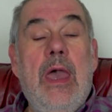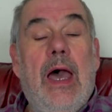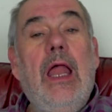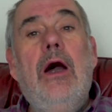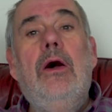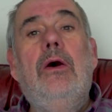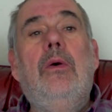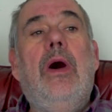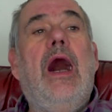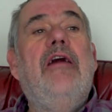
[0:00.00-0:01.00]

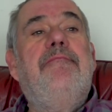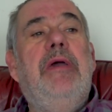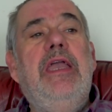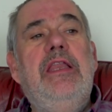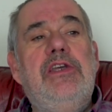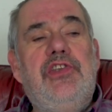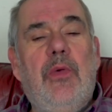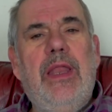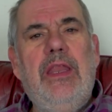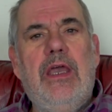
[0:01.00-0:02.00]
Hello, I've been to
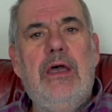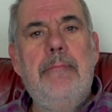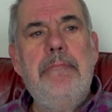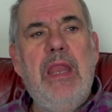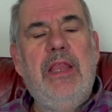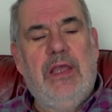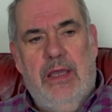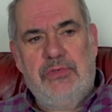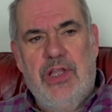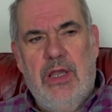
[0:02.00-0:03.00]
India many
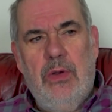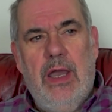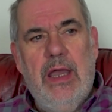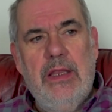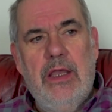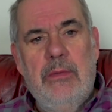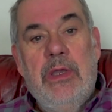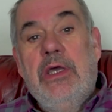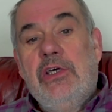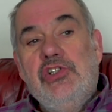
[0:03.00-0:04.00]
times now and um,
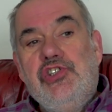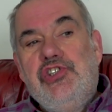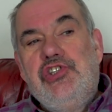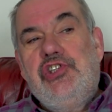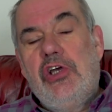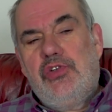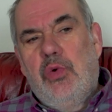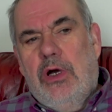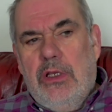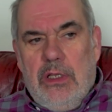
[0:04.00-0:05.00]
touch
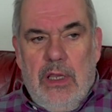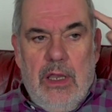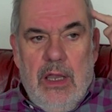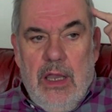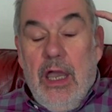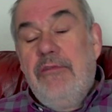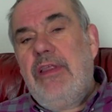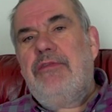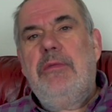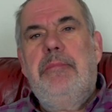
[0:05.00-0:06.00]
wood, I've
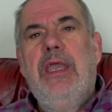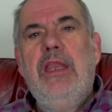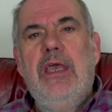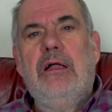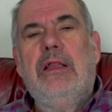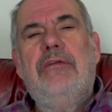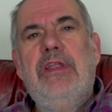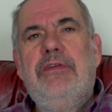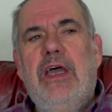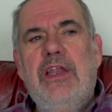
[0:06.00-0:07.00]
never been ill. I've
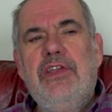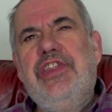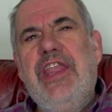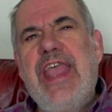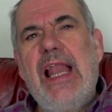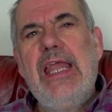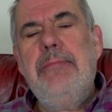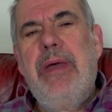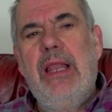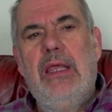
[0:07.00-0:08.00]
never had Delhi
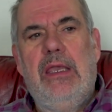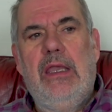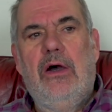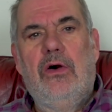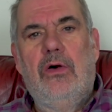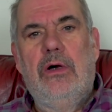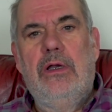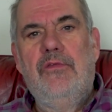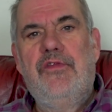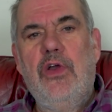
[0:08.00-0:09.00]
belly or
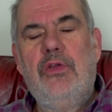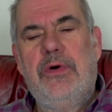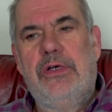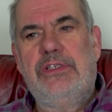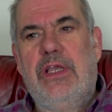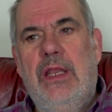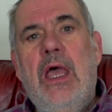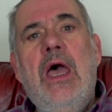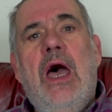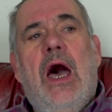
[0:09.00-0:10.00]
food poisoning.
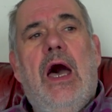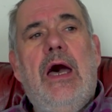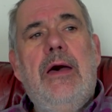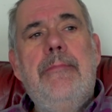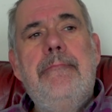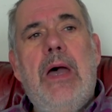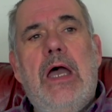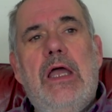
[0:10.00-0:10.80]
Um,